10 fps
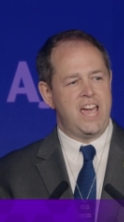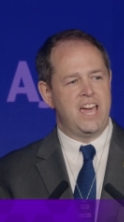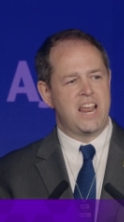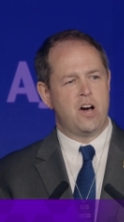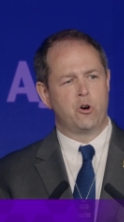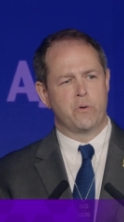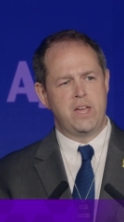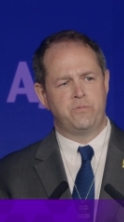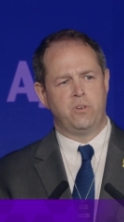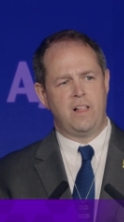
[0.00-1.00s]
and how
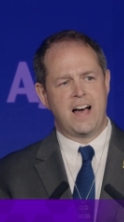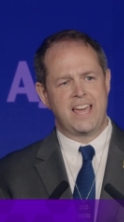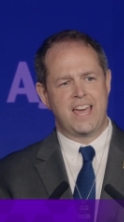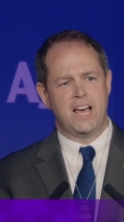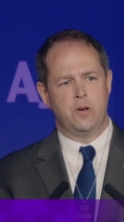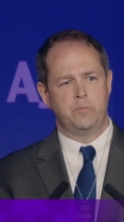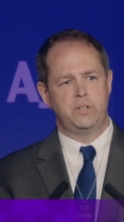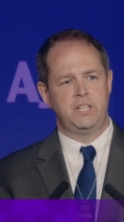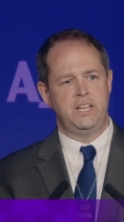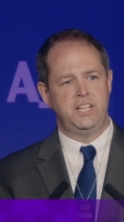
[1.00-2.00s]
grateful I am
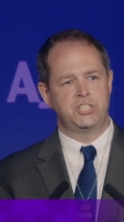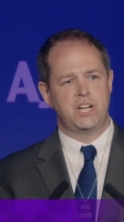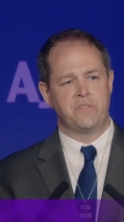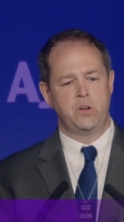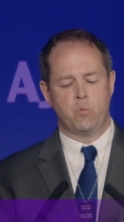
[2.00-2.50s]
to each and every